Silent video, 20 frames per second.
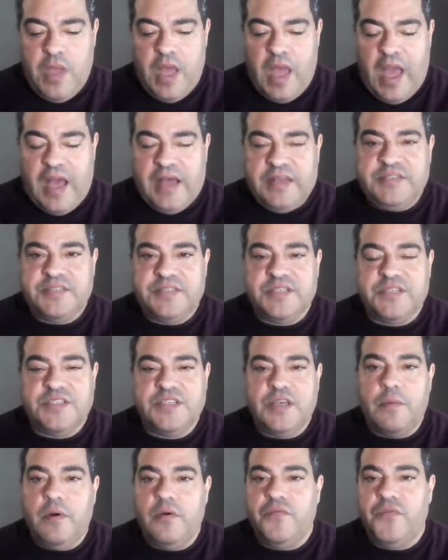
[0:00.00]
ask
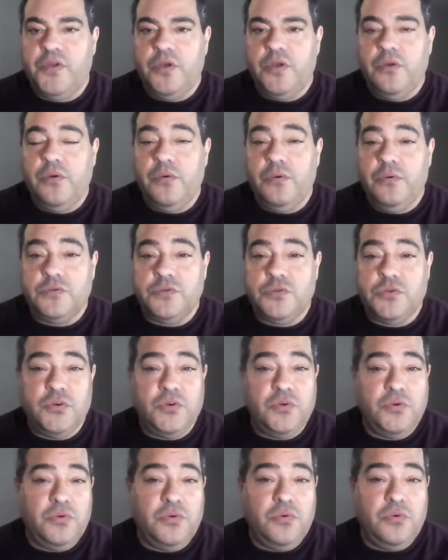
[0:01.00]
some of you
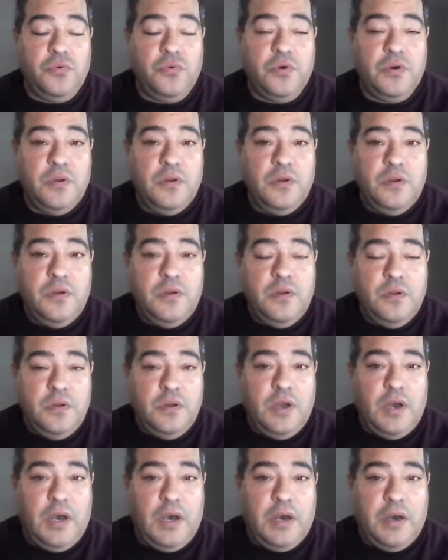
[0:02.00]
to
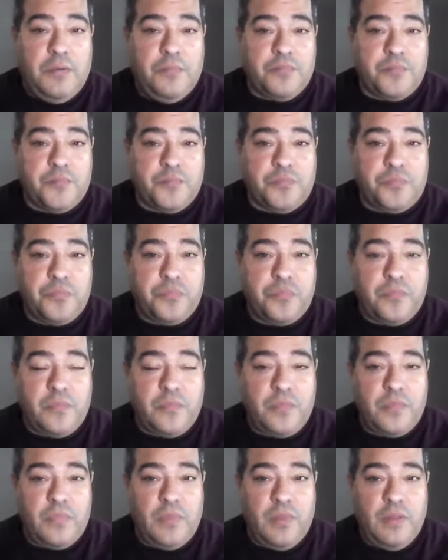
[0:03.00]
um,
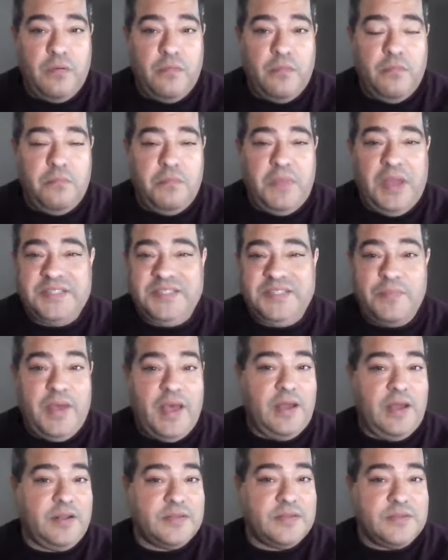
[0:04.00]
make some
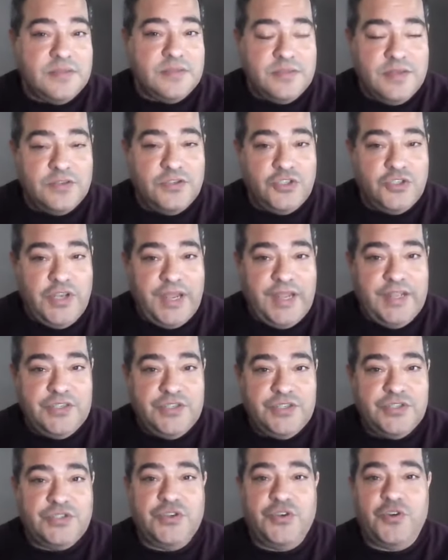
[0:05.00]
edits and
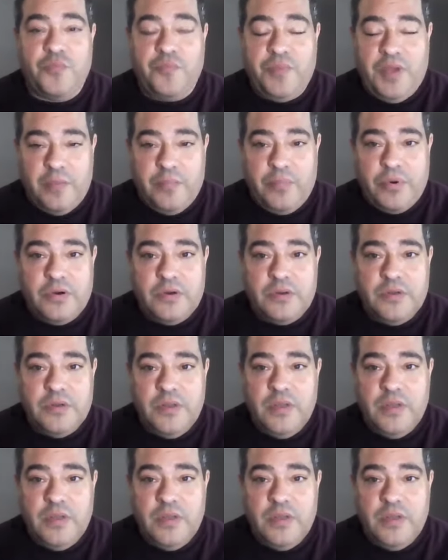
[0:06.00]
changes to your paper.